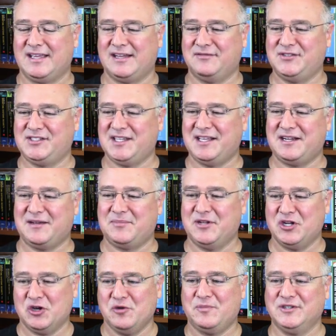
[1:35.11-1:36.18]
have set
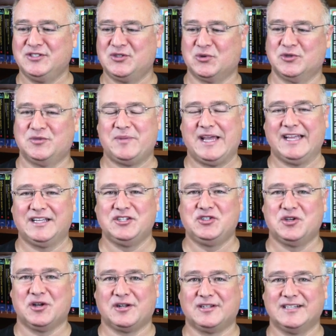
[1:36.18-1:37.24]
up an open source
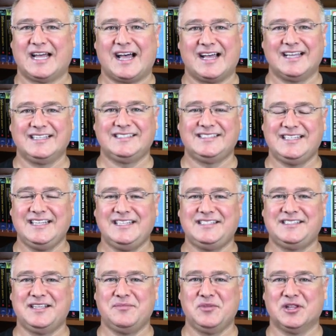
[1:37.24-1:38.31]
package called
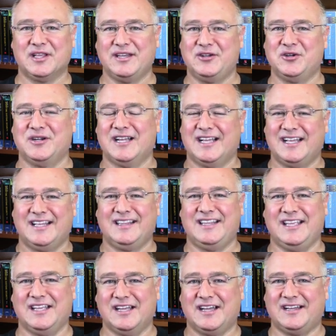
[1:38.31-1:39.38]
IC Simulator
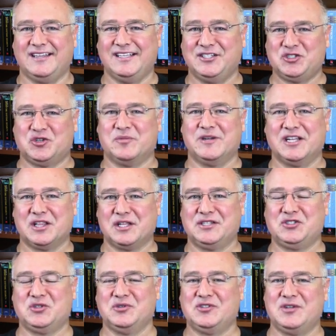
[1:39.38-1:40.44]
the instrument
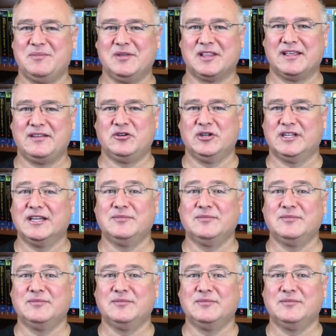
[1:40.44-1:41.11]
cluster simulator.